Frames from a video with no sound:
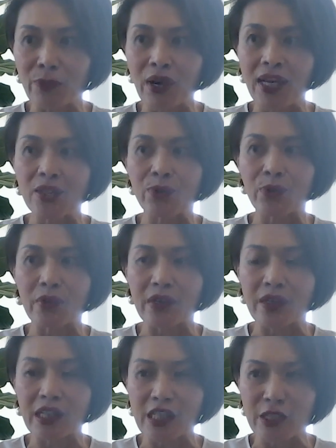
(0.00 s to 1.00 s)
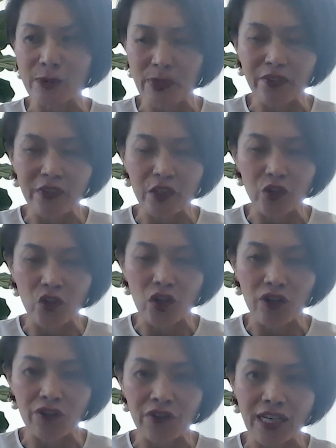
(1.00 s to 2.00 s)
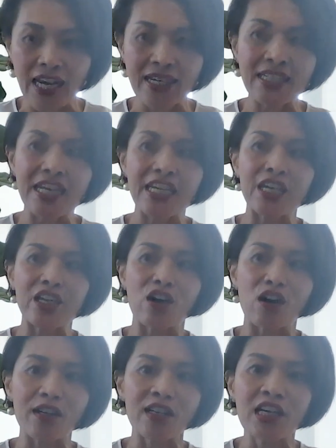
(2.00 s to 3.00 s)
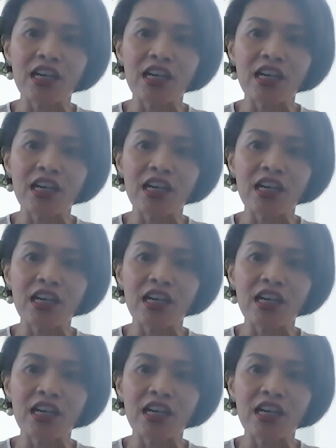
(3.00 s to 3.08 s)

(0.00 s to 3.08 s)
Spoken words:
brands within a specific geography and taking on